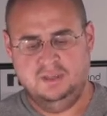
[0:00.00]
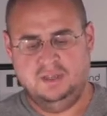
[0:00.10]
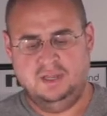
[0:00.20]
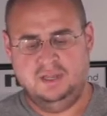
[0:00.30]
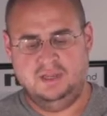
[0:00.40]

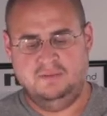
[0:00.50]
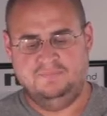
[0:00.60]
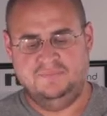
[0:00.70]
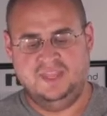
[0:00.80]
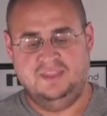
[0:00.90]

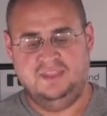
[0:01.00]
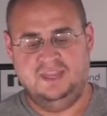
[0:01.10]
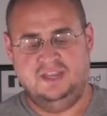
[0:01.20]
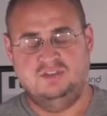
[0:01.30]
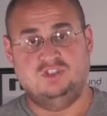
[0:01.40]
And
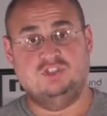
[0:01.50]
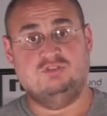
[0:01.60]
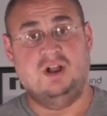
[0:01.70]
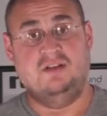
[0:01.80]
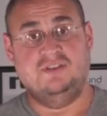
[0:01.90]
then I use
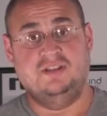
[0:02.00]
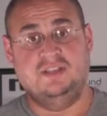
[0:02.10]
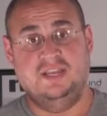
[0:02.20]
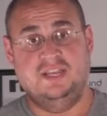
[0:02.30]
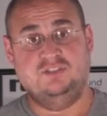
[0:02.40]

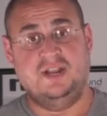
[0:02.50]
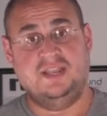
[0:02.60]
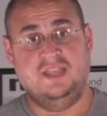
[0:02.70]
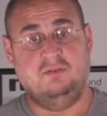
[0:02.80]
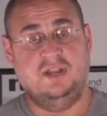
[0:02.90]
Strava and I
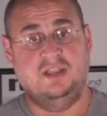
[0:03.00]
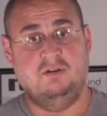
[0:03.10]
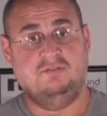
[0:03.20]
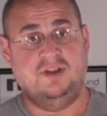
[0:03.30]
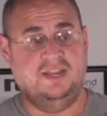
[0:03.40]
track that when I
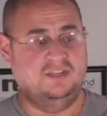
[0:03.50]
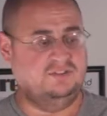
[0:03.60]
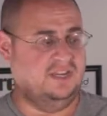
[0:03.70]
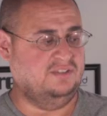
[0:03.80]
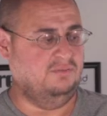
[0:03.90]
go and ride. It
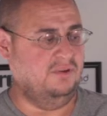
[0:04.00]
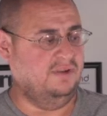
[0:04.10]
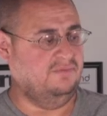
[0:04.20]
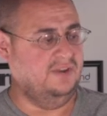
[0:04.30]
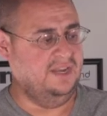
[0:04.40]
tracks where
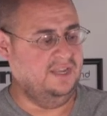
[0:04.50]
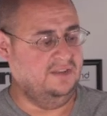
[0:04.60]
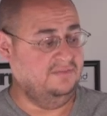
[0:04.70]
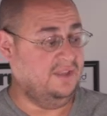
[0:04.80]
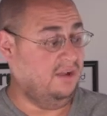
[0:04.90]
I've
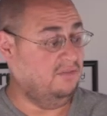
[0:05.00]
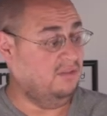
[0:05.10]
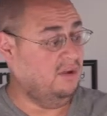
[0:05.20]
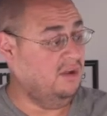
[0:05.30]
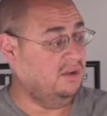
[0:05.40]
ridden, how
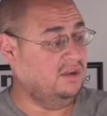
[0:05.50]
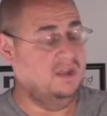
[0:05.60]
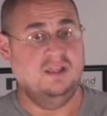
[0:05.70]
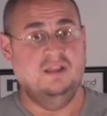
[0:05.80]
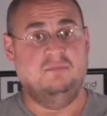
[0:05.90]
long,
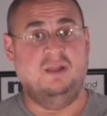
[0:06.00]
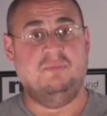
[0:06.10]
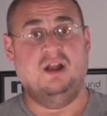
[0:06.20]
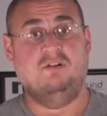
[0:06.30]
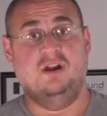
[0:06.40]
my
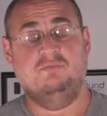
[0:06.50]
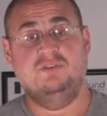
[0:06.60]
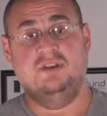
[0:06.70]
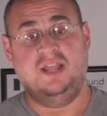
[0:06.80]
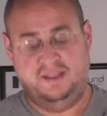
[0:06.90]
power
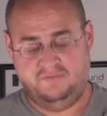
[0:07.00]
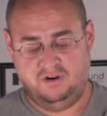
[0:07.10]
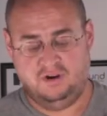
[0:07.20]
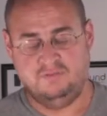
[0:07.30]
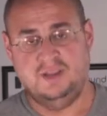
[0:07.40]
output. I have a
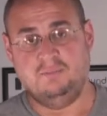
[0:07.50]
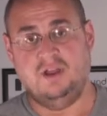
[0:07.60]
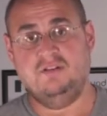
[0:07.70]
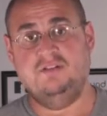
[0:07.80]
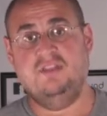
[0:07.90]
heart rate
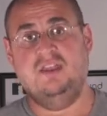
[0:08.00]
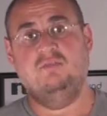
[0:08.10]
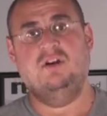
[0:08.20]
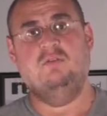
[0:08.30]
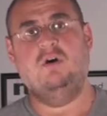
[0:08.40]
monitor that I
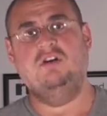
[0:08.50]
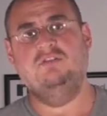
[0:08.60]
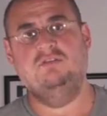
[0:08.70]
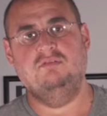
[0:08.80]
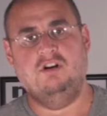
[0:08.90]
wear, a
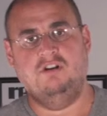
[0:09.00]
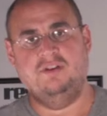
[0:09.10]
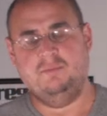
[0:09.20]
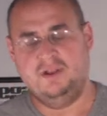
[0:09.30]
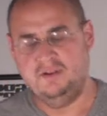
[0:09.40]
Wahoo heart
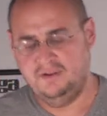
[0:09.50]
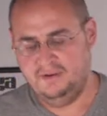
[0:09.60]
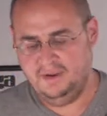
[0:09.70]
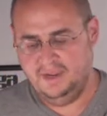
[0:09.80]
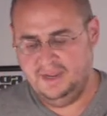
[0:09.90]
rate
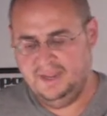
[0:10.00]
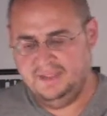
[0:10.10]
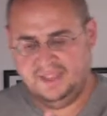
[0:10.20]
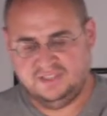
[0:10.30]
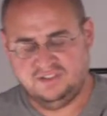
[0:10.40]
monitor.
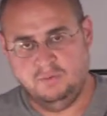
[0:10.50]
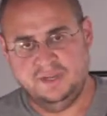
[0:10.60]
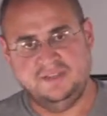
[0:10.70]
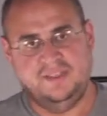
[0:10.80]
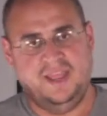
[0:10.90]
That's
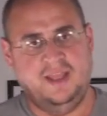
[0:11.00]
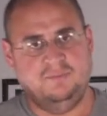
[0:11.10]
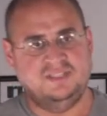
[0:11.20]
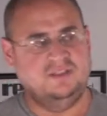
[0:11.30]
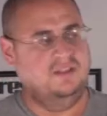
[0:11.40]
going to the
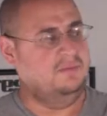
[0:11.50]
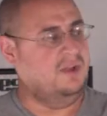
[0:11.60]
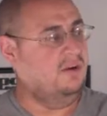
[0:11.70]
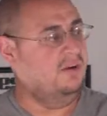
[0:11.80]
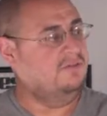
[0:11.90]
app. It's telling
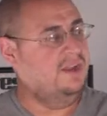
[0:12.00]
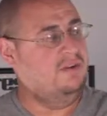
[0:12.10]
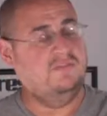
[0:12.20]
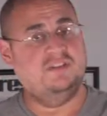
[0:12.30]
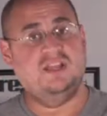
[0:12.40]
my heart rate
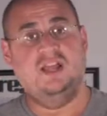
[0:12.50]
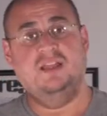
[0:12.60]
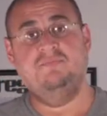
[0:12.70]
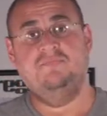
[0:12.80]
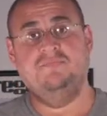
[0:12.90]
over
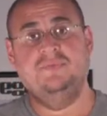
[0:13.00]
time.